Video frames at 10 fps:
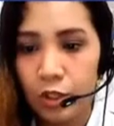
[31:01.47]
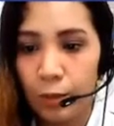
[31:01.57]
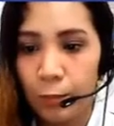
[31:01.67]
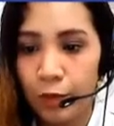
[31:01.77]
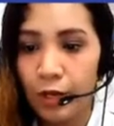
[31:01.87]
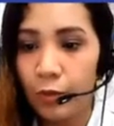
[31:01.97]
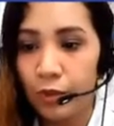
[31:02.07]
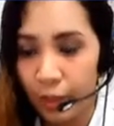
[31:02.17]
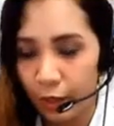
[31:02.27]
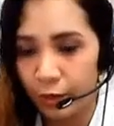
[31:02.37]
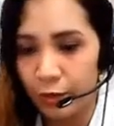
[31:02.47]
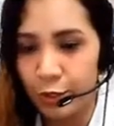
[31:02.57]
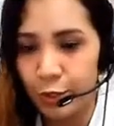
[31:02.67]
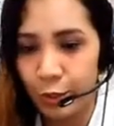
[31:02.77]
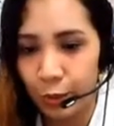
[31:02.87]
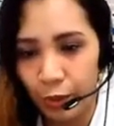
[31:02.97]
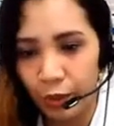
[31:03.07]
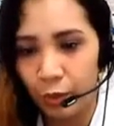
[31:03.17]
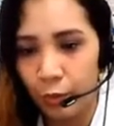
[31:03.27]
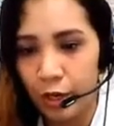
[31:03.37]
you bring with you to school?
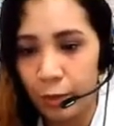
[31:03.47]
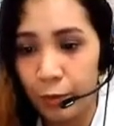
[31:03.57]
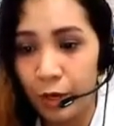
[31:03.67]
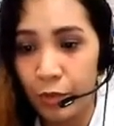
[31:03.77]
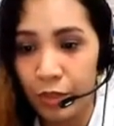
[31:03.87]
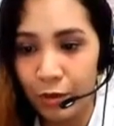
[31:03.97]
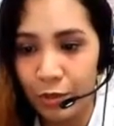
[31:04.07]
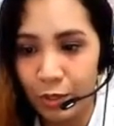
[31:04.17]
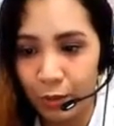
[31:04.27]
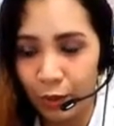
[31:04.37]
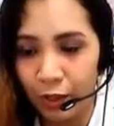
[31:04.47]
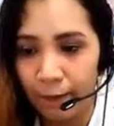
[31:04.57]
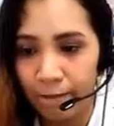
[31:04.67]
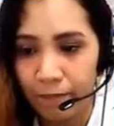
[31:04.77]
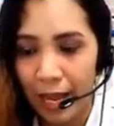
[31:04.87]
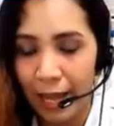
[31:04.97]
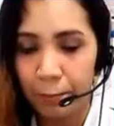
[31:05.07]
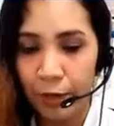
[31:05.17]
What do you bring with you to school? I bring